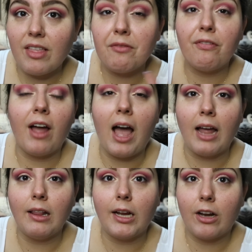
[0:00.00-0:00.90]
then for
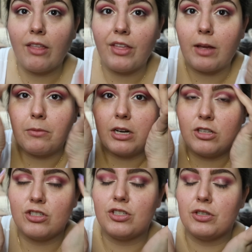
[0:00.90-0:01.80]
highlighter, I think I'm gonna
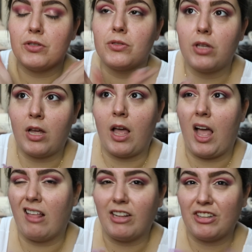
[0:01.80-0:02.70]
just use a
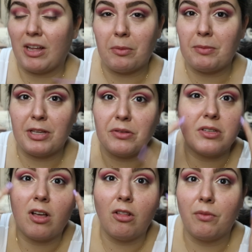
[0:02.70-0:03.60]
highlighter that I'm gonna be
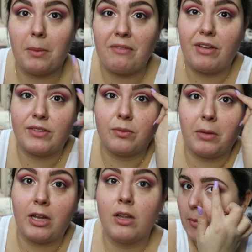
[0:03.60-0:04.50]
using all over my face for
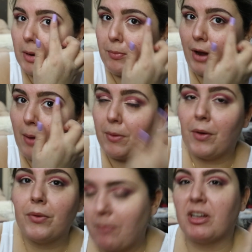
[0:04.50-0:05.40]
my brow
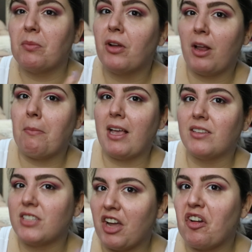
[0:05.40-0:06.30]
bone. I'm gonna put on
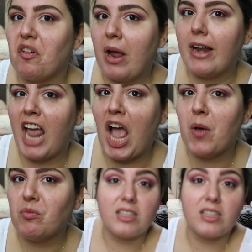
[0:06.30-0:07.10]
mascara right now.